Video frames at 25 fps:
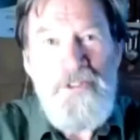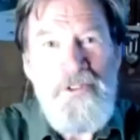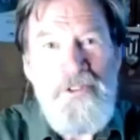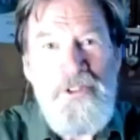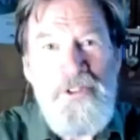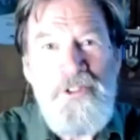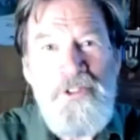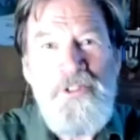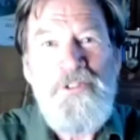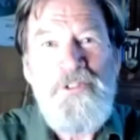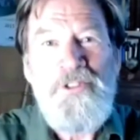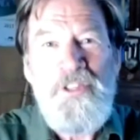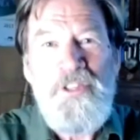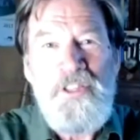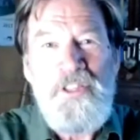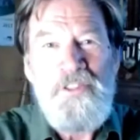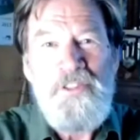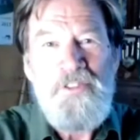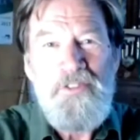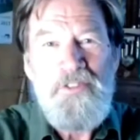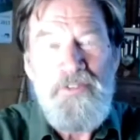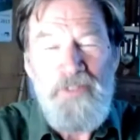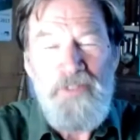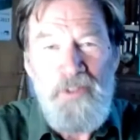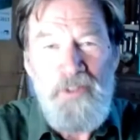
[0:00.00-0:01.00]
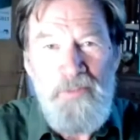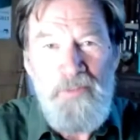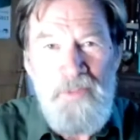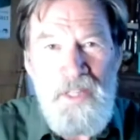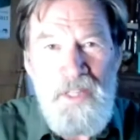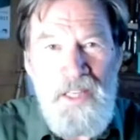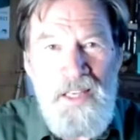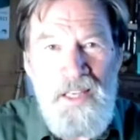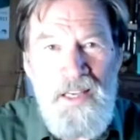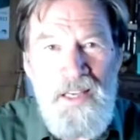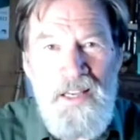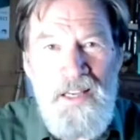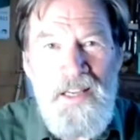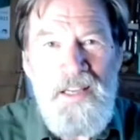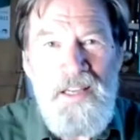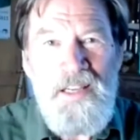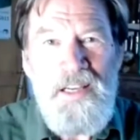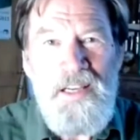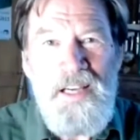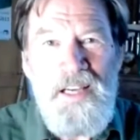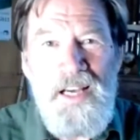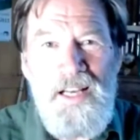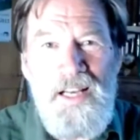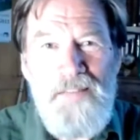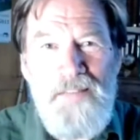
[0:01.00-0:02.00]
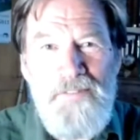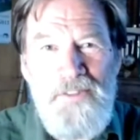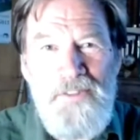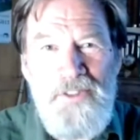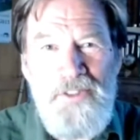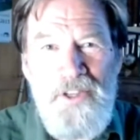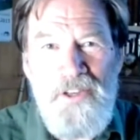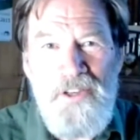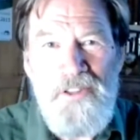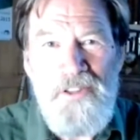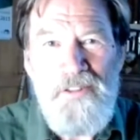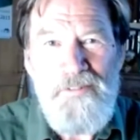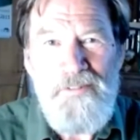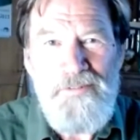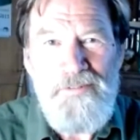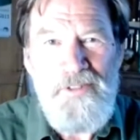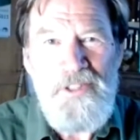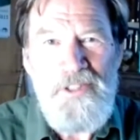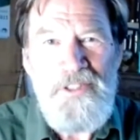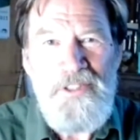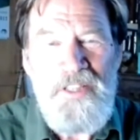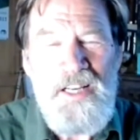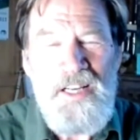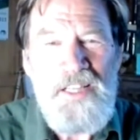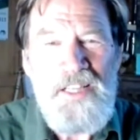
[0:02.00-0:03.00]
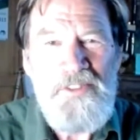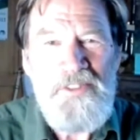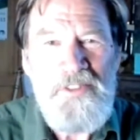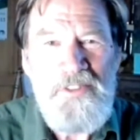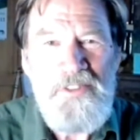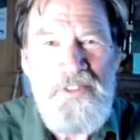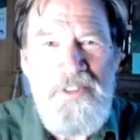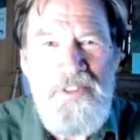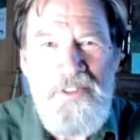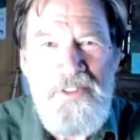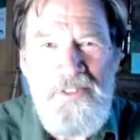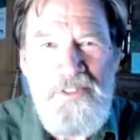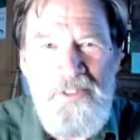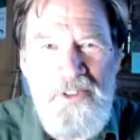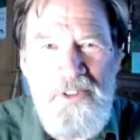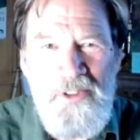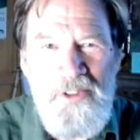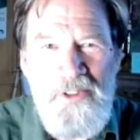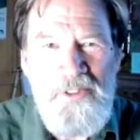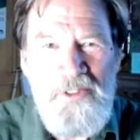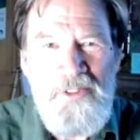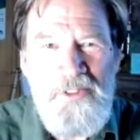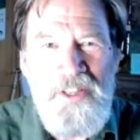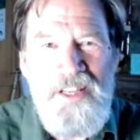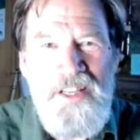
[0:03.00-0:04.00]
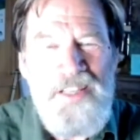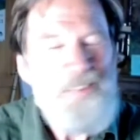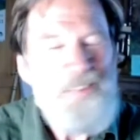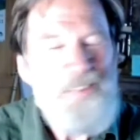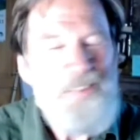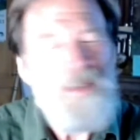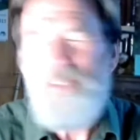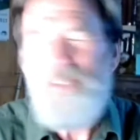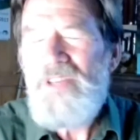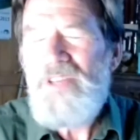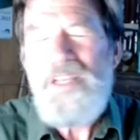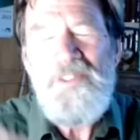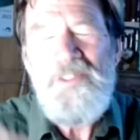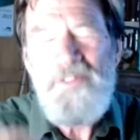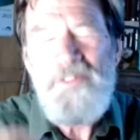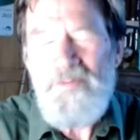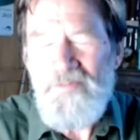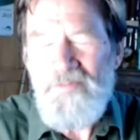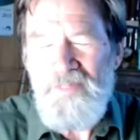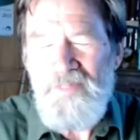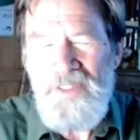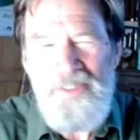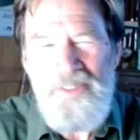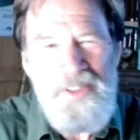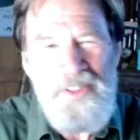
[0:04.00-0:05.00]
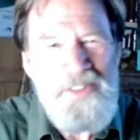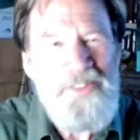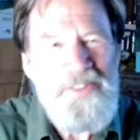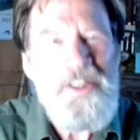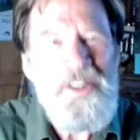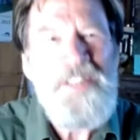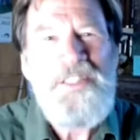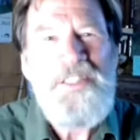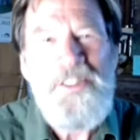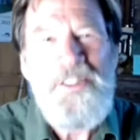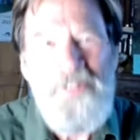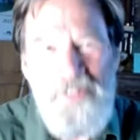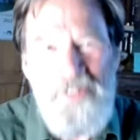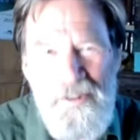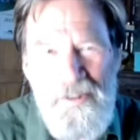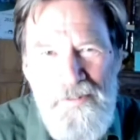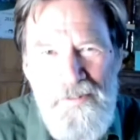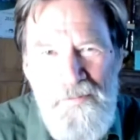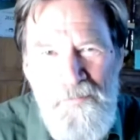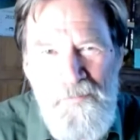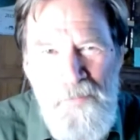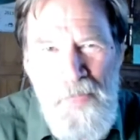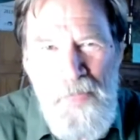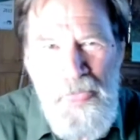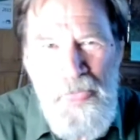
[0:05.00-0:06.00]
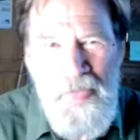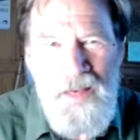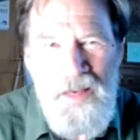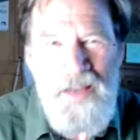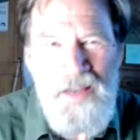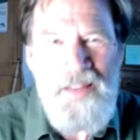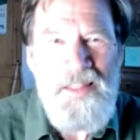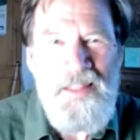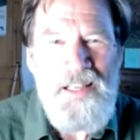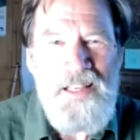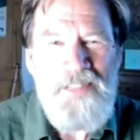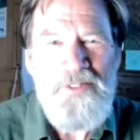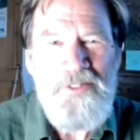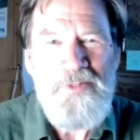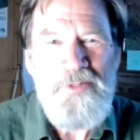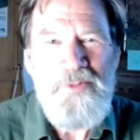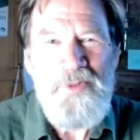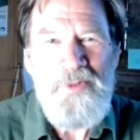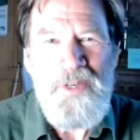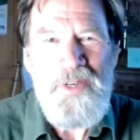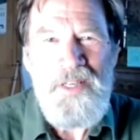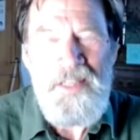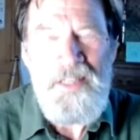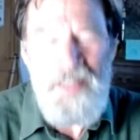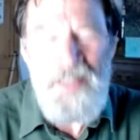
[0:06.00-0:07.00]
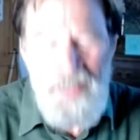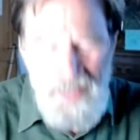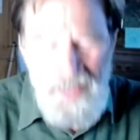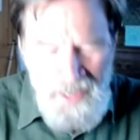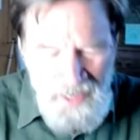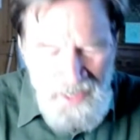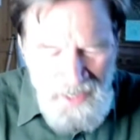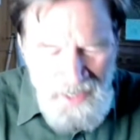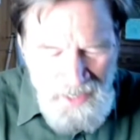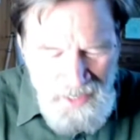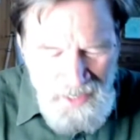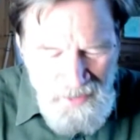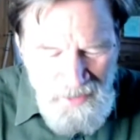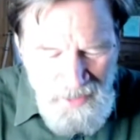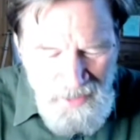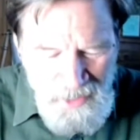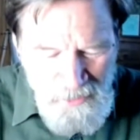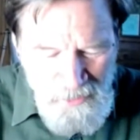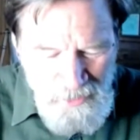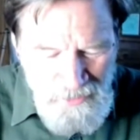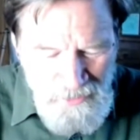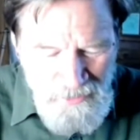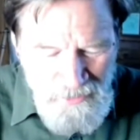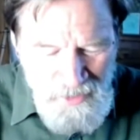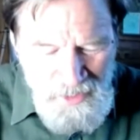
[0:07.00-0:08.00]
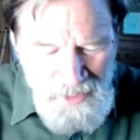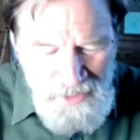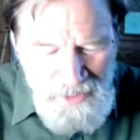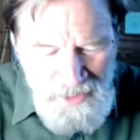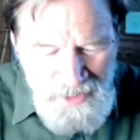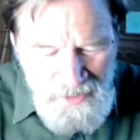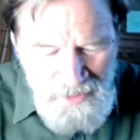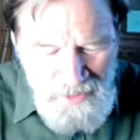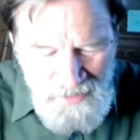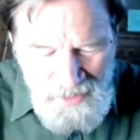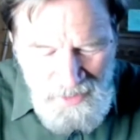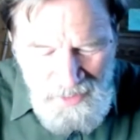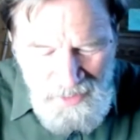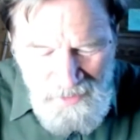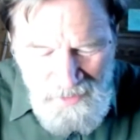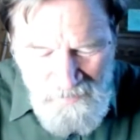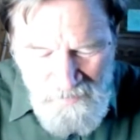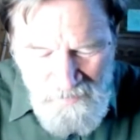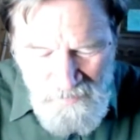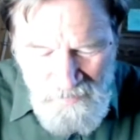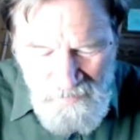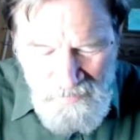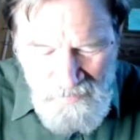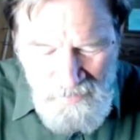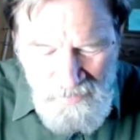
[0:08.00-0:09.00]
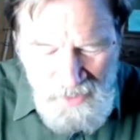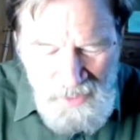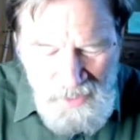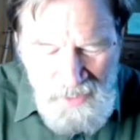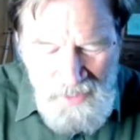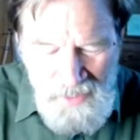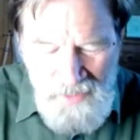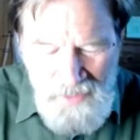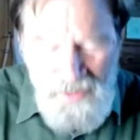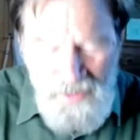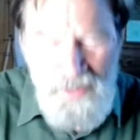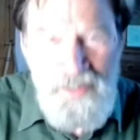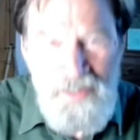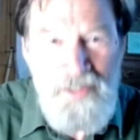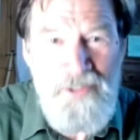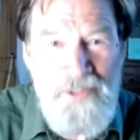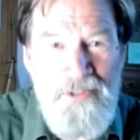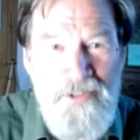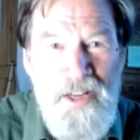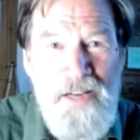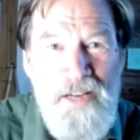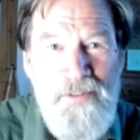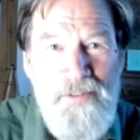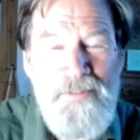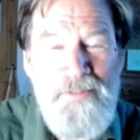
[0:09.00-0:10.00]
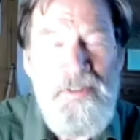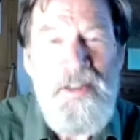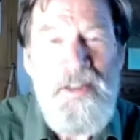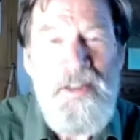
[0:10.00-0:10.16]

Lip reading: the nutrients from the elephant dung that fertilizes the soils. So it's exciting stuff. And that's why I would rate Diane and Ralph